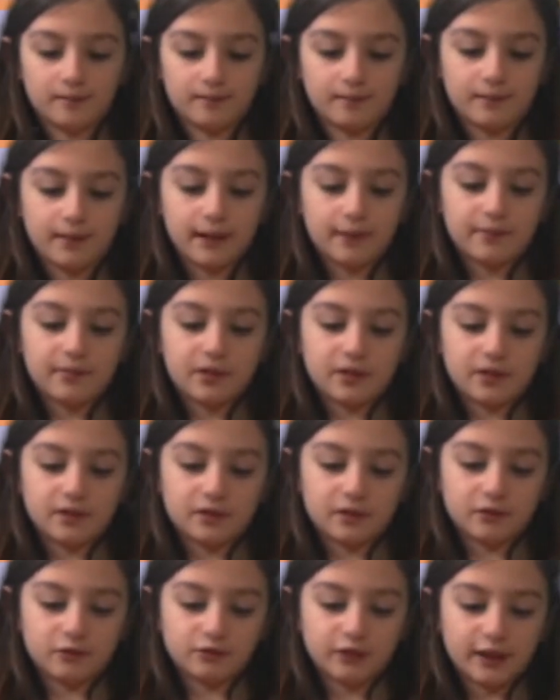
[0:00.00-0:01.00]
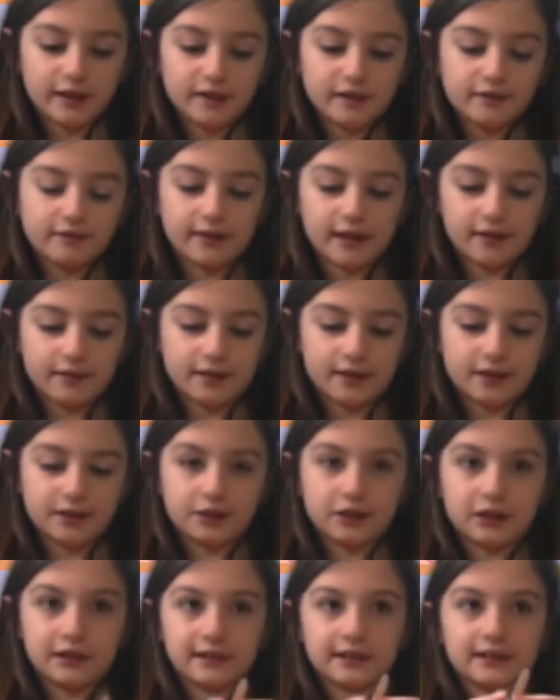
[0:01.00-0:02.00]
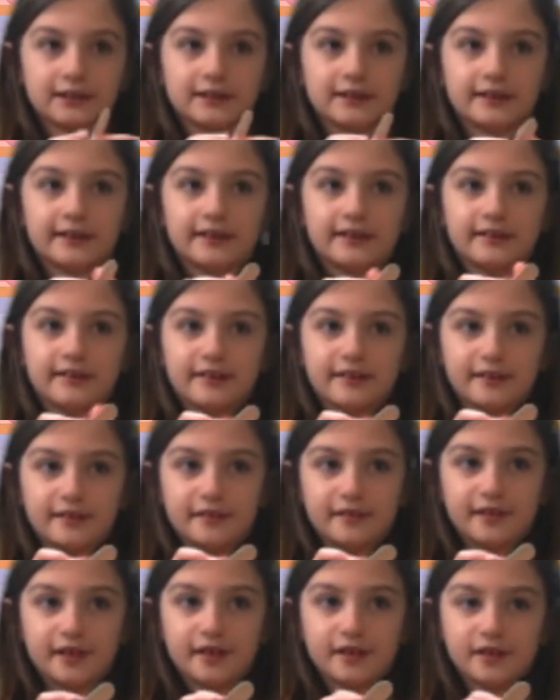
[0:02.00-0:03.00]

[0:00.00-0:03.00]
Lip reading: pipe cleaner right around it just like this.